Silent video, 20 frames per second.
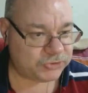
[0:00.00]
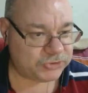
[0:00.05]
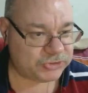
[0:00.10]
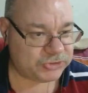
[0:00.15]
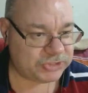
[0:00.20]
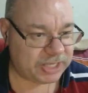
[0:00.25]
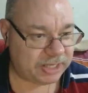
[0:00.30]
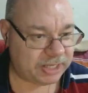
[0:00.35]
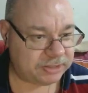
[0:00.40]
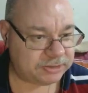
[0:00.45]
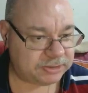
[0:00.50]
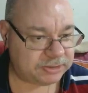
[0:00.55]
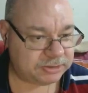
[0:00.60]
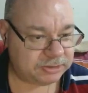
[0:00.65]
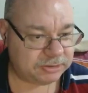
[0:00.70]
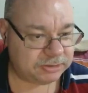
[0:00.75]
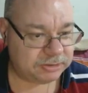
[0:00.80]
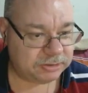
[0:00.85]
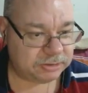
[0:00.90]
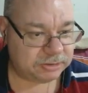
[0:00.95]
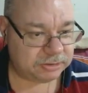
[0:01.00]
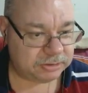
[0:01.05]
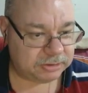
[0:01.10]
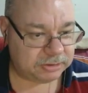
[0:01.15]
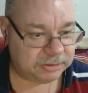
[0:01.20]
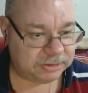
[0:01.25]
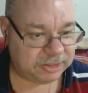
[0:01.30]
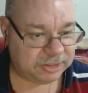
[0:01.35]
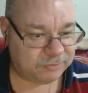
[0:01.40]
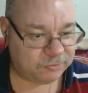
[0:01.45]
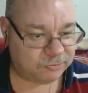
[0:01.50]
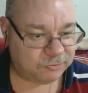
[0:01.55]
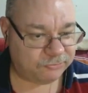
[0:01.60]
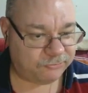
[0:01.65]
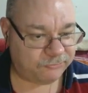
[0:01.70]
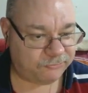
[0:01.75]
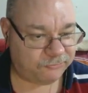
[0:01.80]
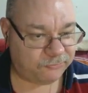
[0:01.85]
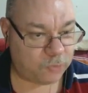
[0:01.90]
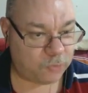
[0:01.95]
set. Level
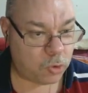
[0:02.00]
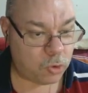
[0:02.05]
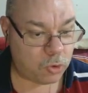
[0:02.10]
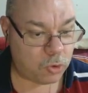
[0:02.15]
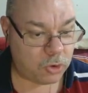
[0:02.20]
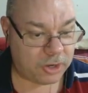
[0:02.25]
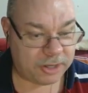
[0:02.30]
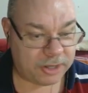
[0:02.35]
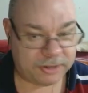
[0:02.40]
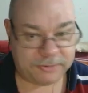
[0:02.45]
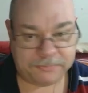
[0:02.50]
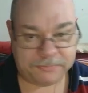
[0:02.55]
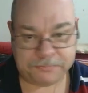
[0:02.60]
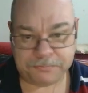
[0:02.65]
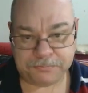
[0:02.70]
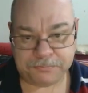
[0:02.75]
4.